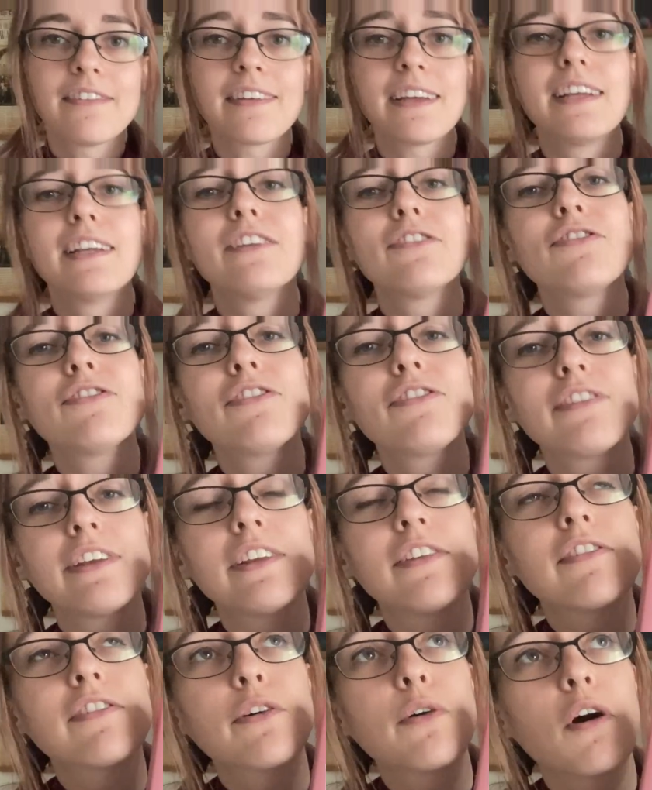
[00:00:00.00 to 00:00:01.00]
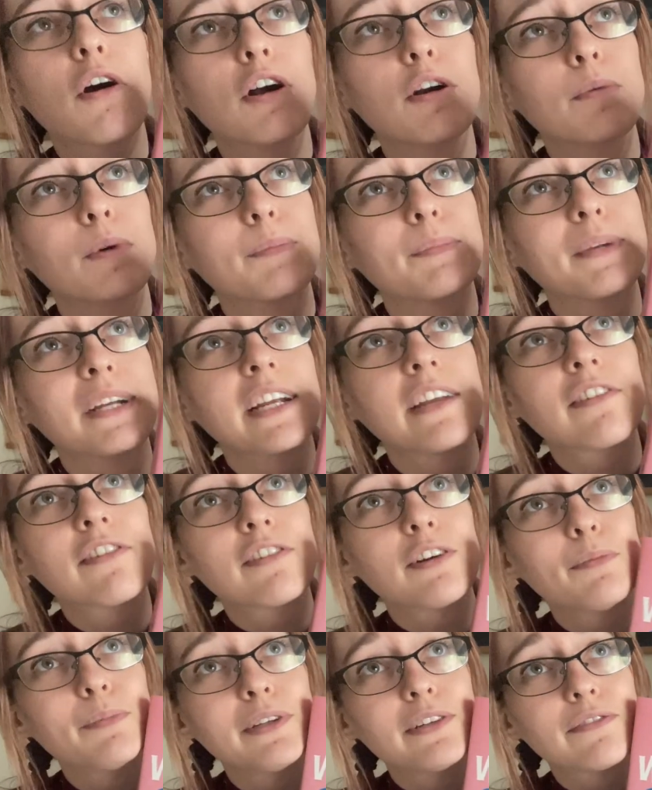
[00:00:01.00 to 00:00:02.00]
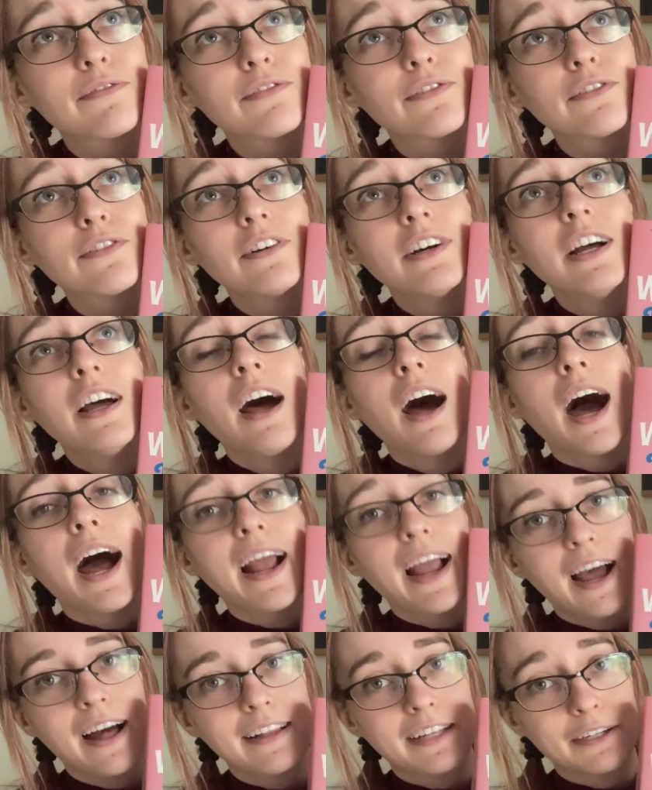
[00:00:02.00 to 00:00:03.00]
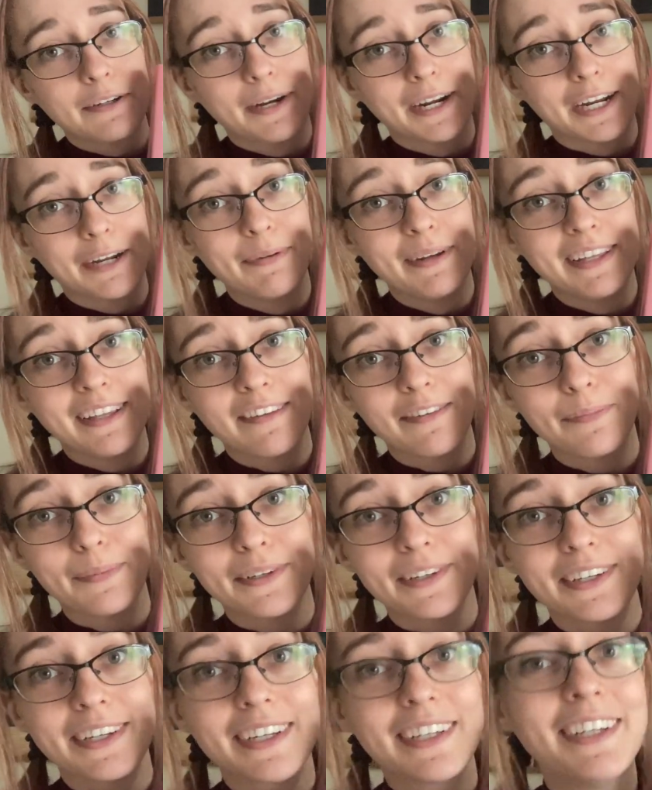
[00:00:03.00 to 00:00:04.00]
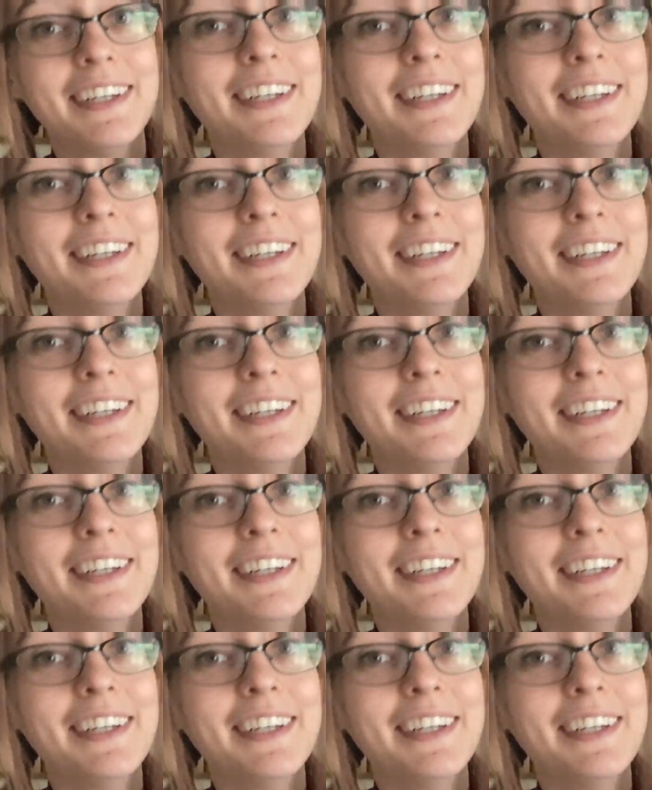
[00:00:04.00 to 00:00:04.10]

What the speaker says: And it's so heartwarming. It's so beautiful. I highly recommend this book.